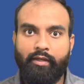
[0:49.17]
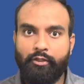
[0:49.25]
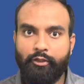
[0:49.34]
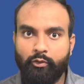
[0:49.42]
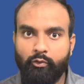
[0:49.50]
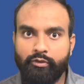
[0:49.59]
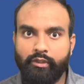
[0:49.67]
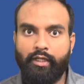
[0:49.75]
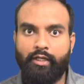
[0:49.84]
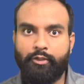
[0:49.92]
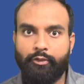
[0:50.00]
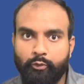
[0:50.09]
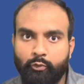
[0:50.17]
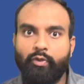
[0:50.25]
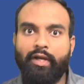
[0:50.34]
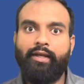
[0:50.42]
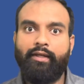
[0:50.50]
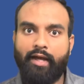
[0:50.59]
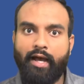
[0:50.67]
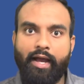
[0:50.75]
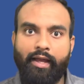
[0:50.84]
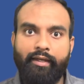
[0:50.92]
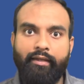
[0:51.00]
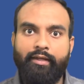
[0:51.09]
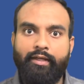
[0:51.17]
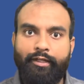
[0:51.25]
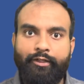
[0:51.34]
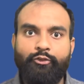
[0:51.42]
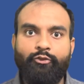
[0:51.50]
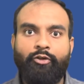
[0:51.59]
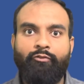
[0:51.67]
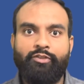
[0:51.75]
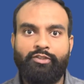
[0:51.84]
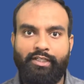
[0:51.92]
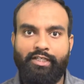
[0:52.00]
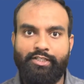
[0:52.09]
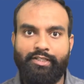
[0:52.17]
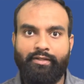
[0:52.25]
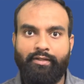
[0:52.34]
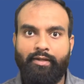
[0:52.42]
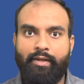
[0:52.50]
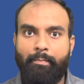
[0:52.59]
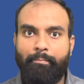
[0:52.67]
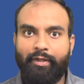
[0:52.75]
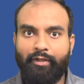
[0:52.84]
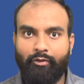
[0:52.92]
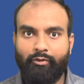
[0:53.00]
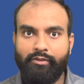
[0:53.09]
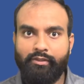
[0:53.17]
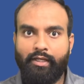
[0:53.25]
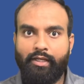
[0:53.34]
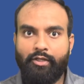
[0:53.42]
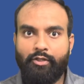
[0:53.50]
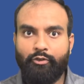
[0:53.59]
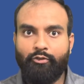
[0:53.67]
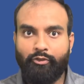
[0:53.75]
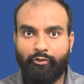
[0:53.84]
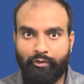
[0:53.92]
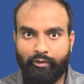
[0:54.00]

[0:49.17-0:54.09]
Use you and I in your conversation because you